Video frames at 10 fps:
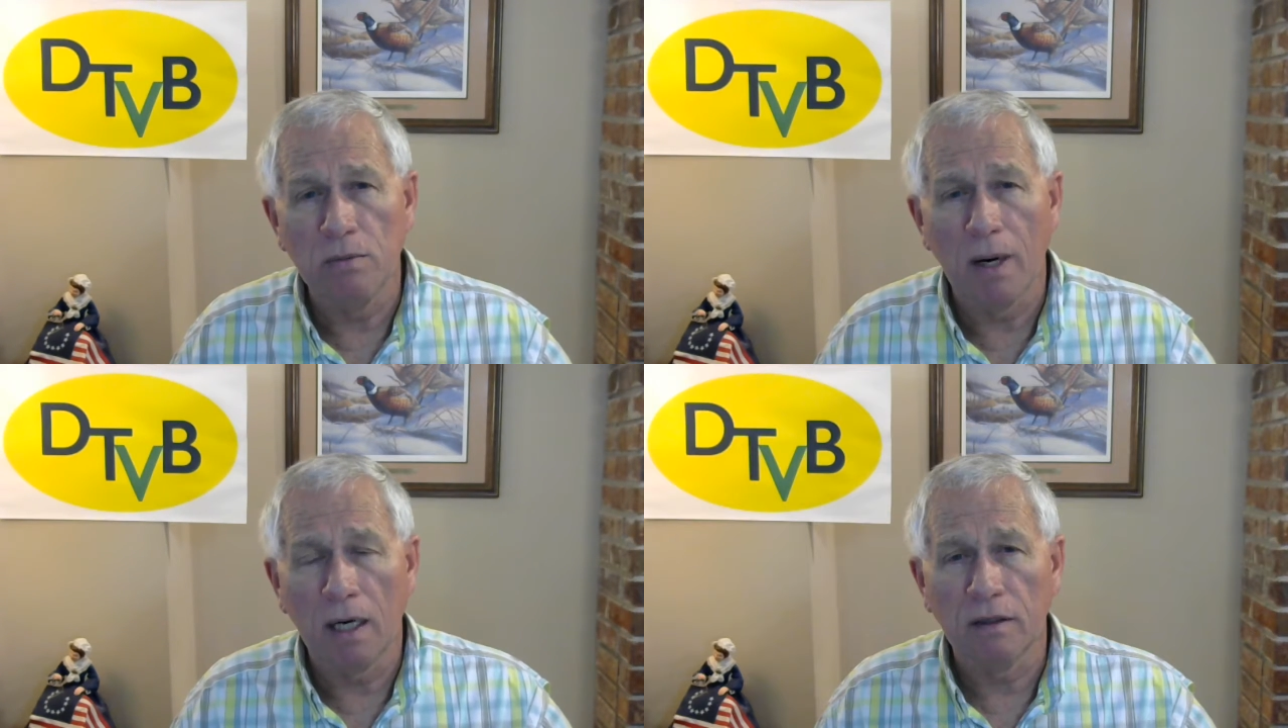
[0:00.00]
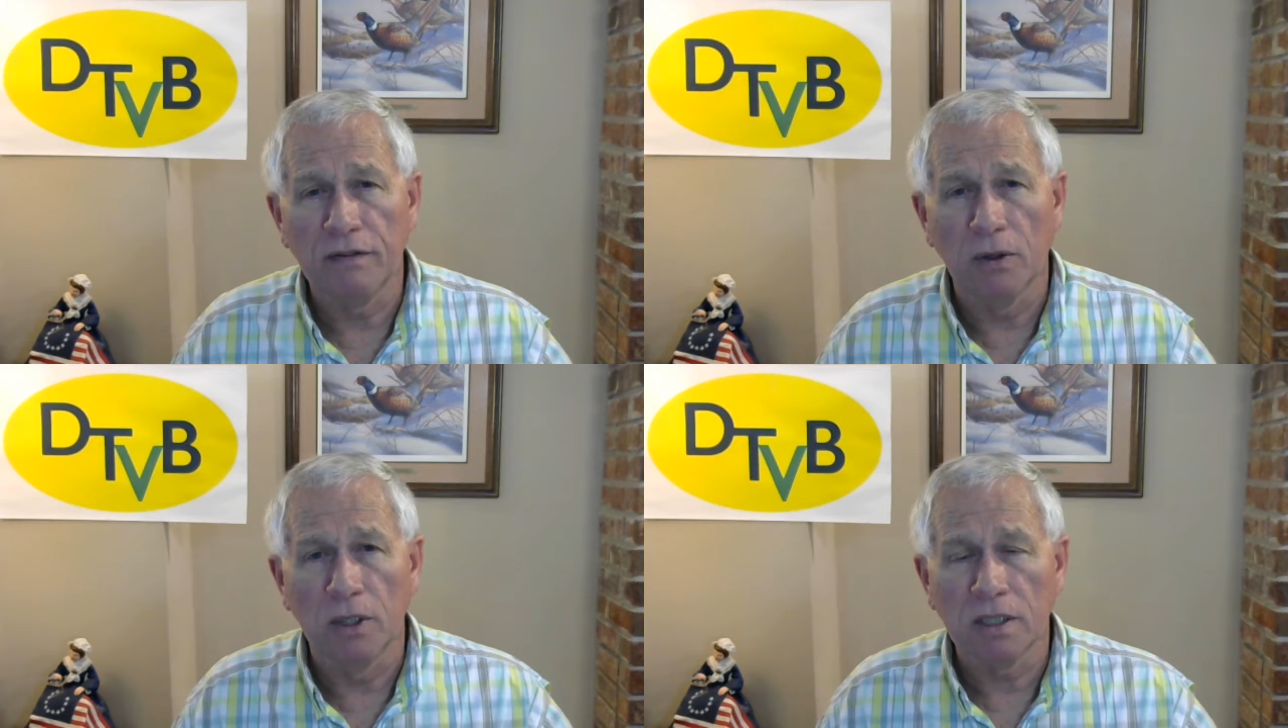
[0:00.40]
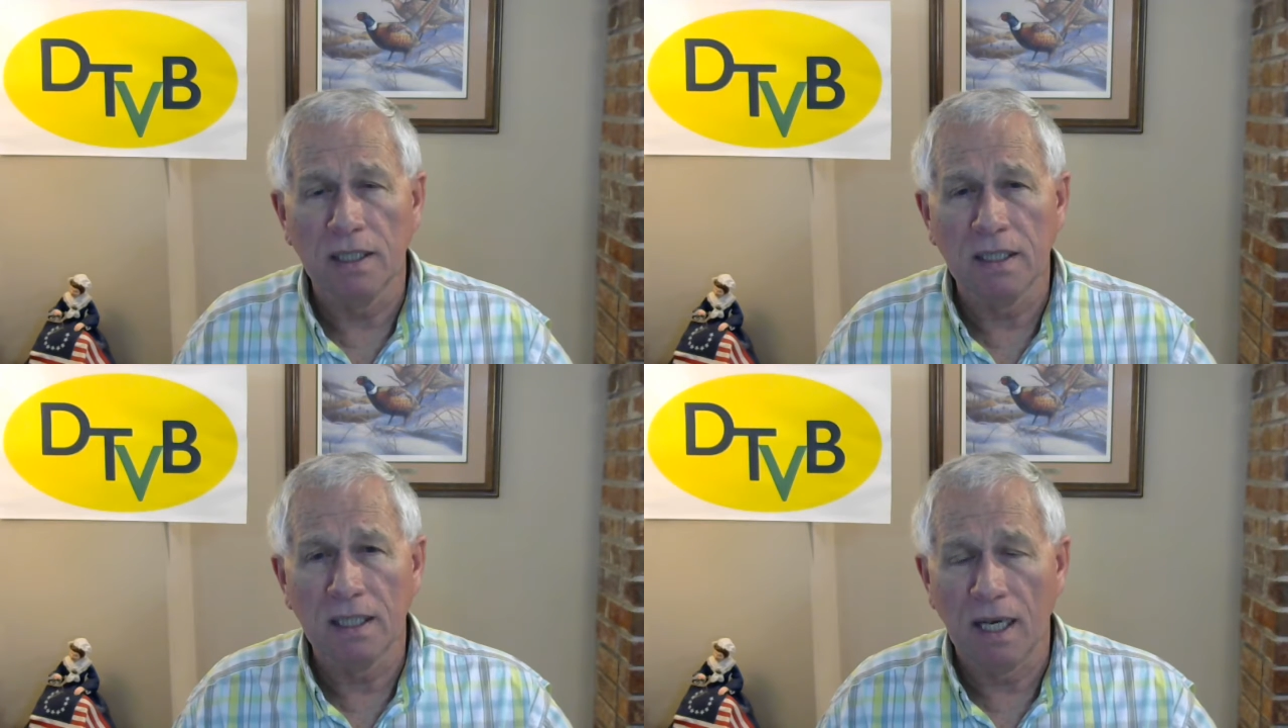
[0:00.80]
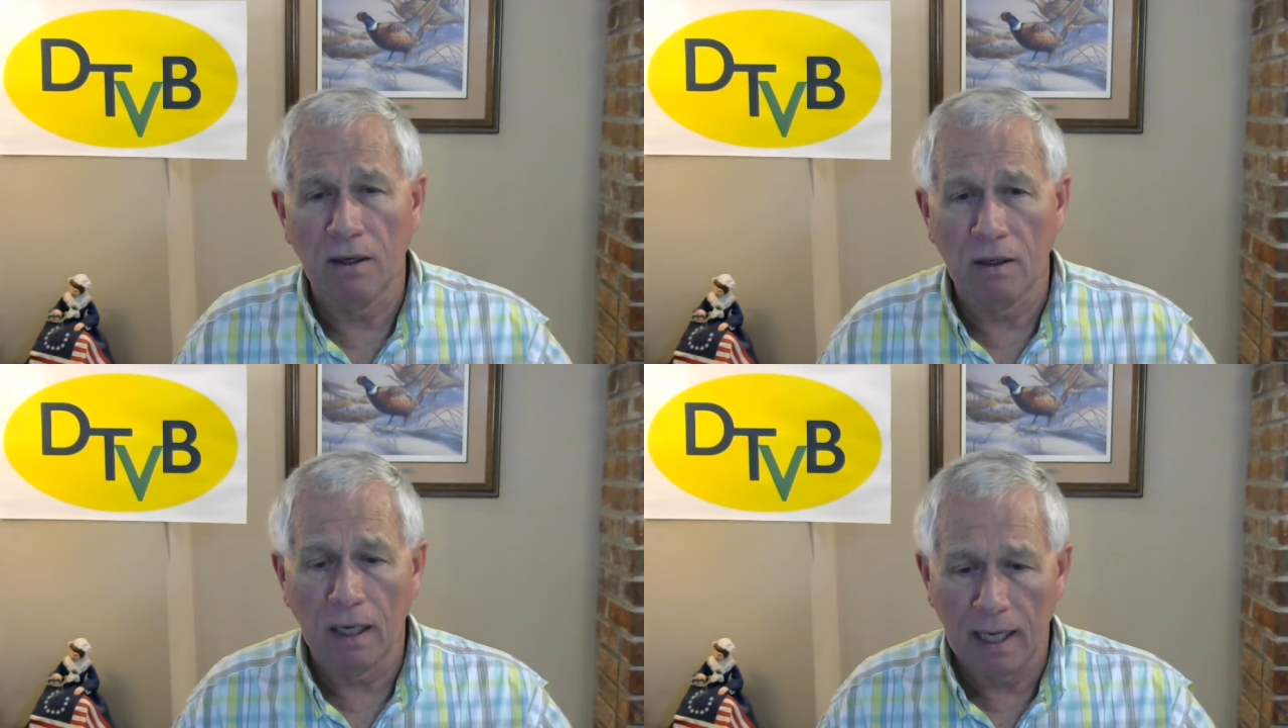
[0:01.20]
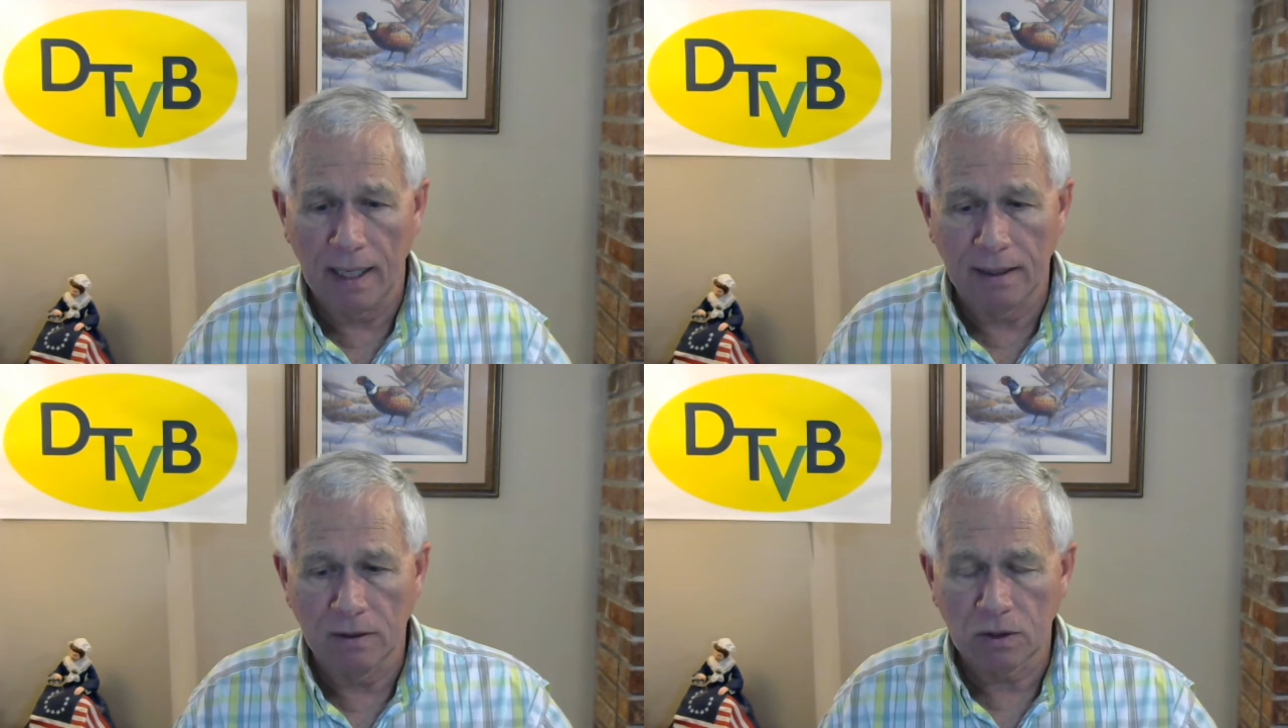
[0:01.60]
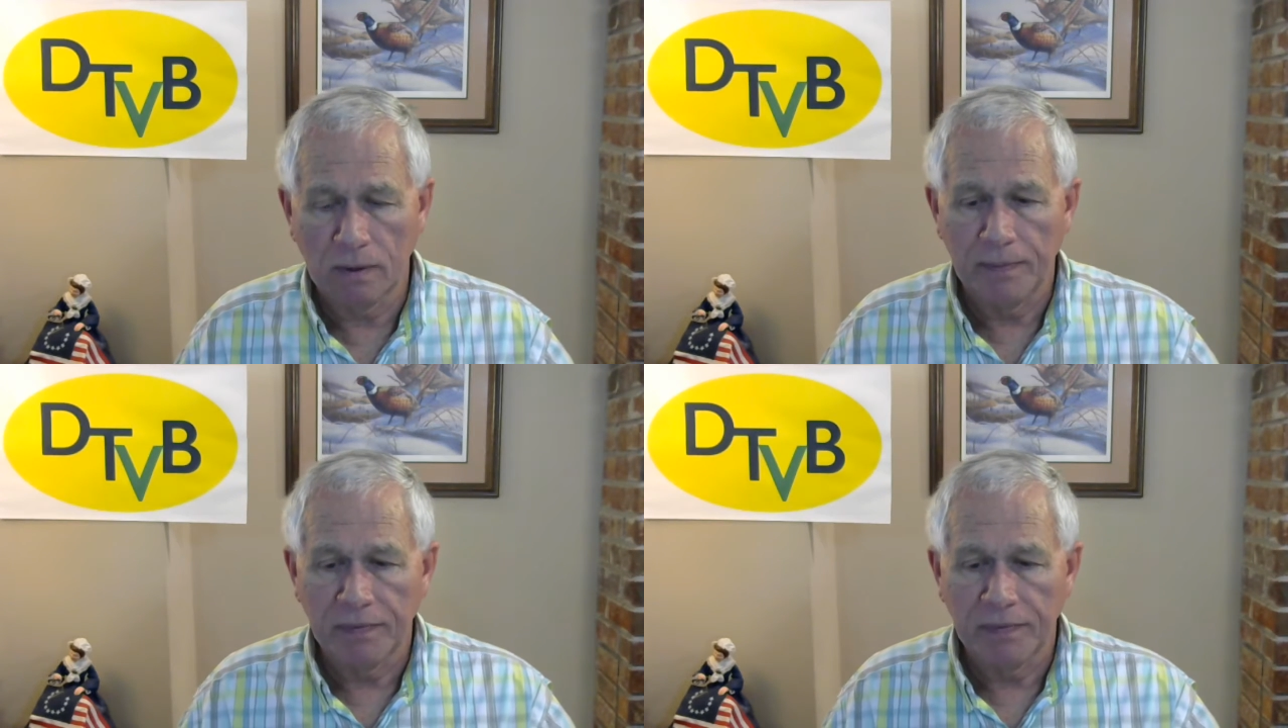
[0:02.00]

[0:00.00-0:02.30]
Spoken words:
market force indicator lines.